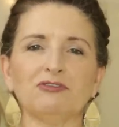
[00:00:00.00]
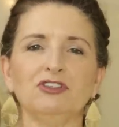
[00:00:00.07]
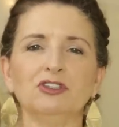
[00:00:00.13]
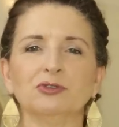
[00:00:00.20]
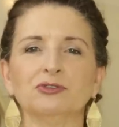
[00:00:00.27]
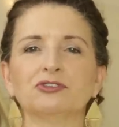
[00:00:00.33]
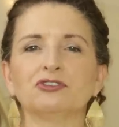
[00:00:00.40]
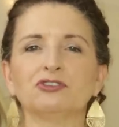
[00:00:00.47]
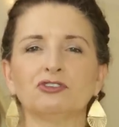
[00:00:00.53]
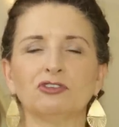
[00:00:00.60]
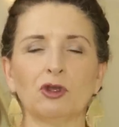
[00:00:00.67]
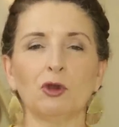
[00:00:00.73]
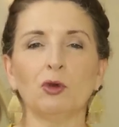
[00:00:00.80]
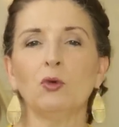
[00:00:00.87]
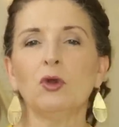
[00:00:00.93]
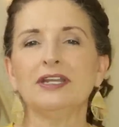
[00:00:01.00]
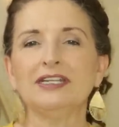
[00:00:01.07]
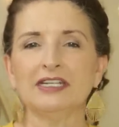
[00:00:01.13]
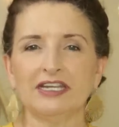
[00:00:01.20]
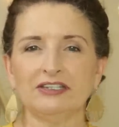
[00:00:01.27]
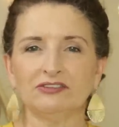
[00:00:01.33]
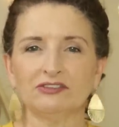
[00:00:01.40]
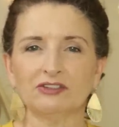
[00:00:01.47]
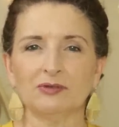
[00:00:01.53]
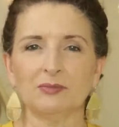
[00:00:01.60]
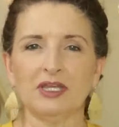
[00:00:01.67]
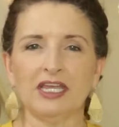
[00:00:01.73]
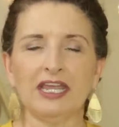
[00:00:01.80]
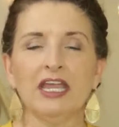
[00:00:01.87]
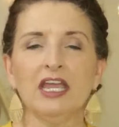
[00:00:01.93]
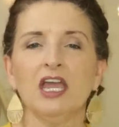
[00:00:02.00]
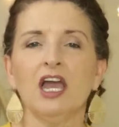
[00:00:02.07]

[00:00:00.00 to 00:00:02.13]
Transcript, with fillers: feels so nice to me.